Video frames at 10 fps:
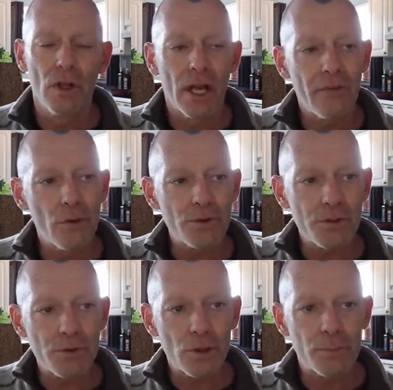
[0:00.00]
And those
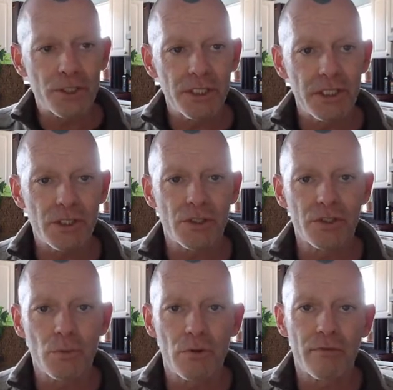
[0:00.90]

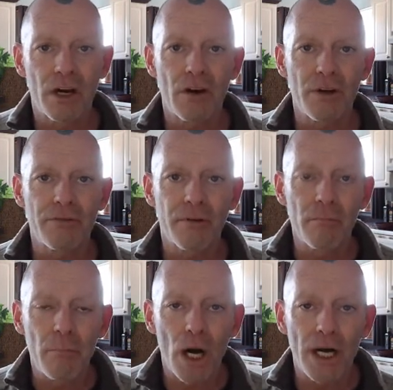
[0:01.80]
interpretations will vary from
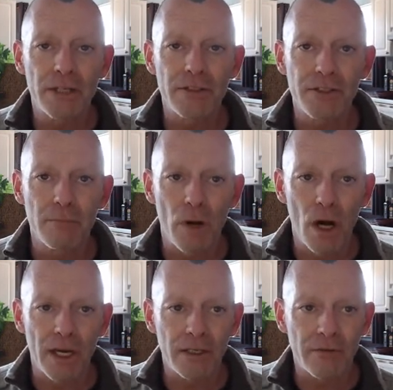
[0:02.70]
mind to
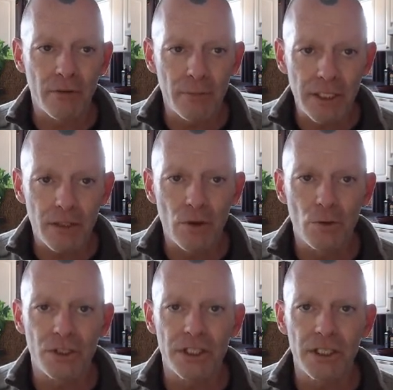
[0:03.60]
mind, from ego
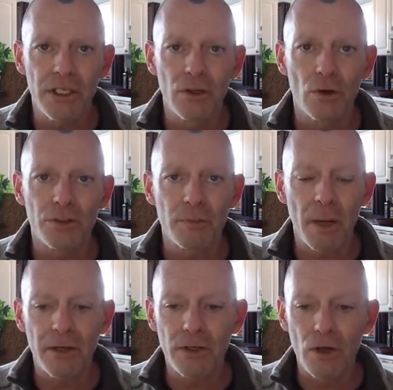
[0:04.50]
to ego,
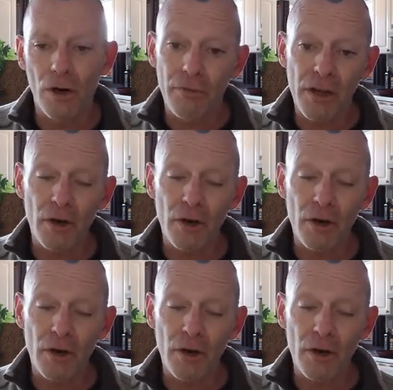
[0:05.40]
depending on their